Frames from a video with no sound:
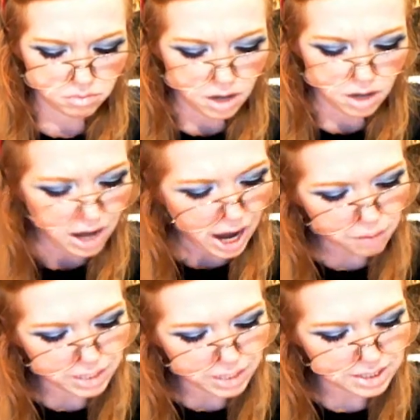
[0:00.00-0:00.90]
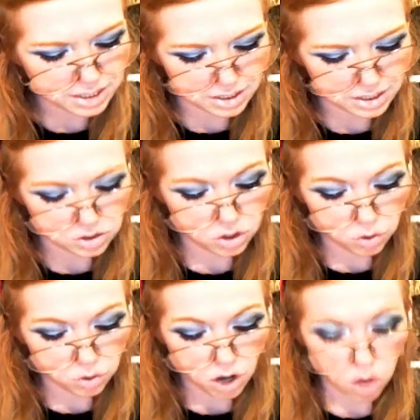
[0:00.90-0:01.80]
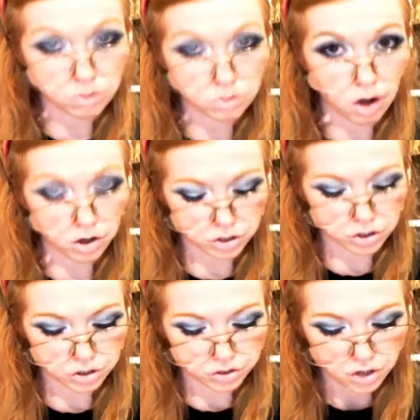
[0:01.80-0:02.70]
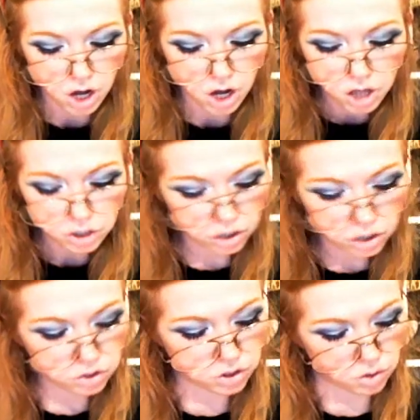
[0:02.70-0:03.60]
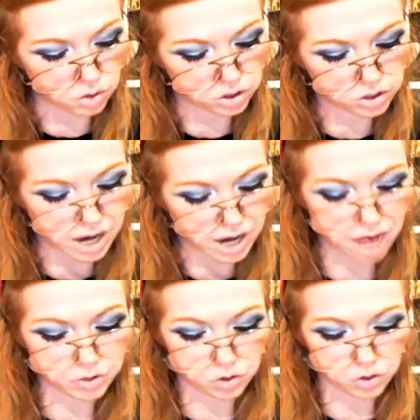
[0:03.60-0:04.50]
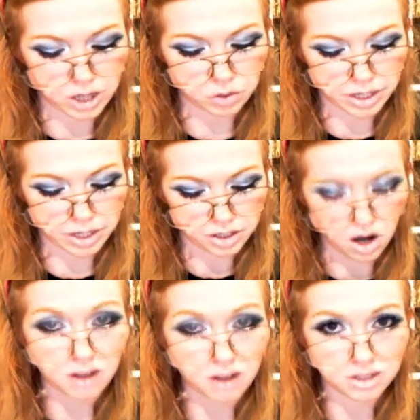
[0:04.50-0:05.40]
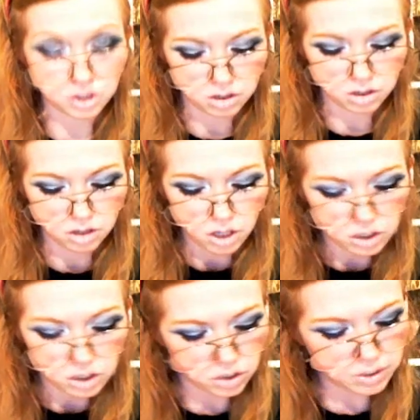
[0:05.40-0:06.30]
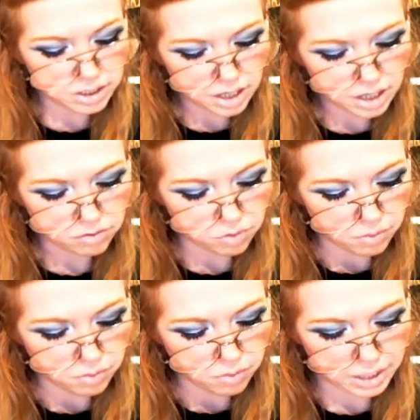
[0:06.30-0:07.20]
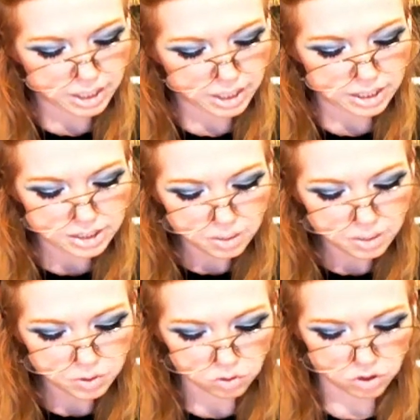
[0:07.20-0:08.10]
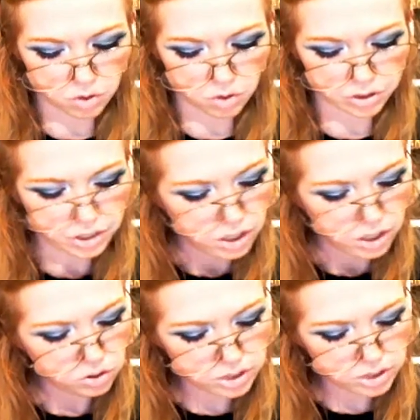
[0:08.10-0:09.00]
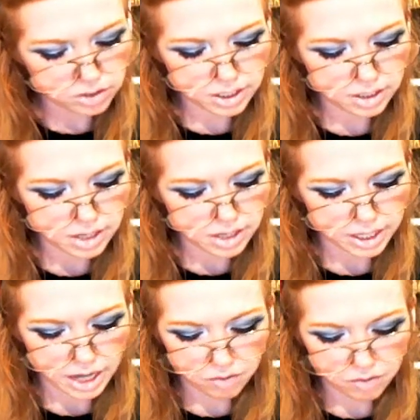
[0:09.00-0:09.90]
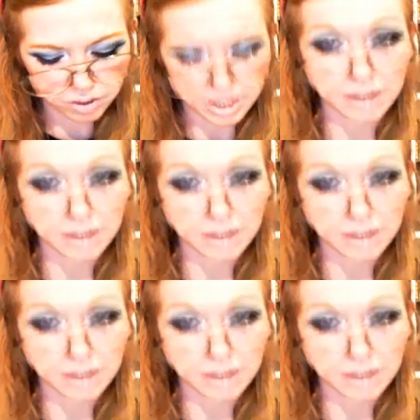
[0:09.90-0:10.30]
I'm guessing these so-called doctors turned stoners after graduating college. So instead of being a typical stoner who sells anything and everything